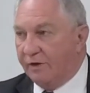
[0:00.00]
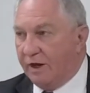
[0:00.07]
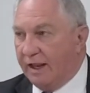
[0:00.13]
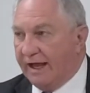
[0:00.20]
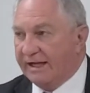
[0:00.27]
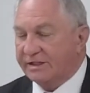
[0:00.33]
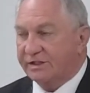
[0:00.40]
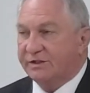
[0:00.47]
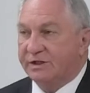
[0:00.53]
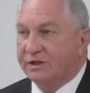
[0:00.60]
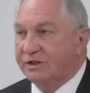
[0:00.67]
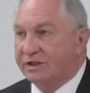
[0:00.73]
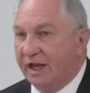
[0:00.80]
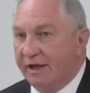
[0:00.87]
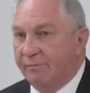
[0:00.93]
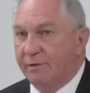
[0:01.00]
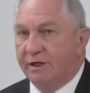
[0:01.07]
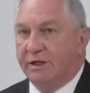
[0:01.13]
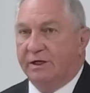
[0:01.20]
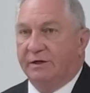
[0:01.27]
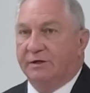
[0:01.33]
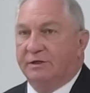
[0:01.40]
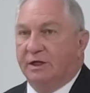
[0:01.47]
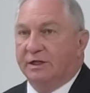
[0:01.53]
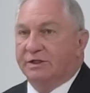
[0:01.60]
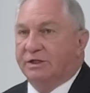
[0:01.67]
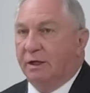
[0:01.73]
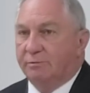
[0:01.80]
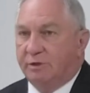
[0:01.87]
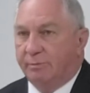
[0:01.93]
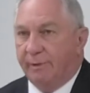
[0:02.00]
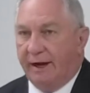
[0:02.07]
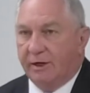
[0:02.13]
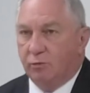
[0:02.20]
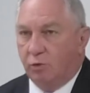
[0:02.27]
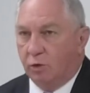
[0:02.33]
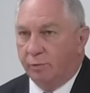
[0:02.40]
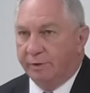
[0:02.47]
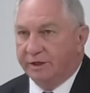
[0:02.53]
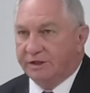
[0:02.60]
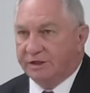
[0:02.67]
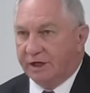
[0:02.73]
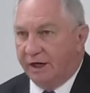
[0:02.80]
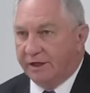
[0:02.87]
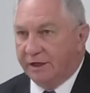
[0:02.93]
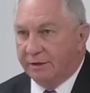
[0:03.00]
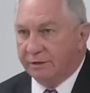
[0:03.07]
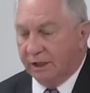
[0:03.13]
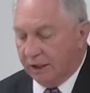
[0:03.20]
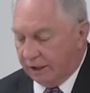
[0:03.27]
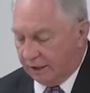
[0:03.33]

last statement and subject matter we'll be studying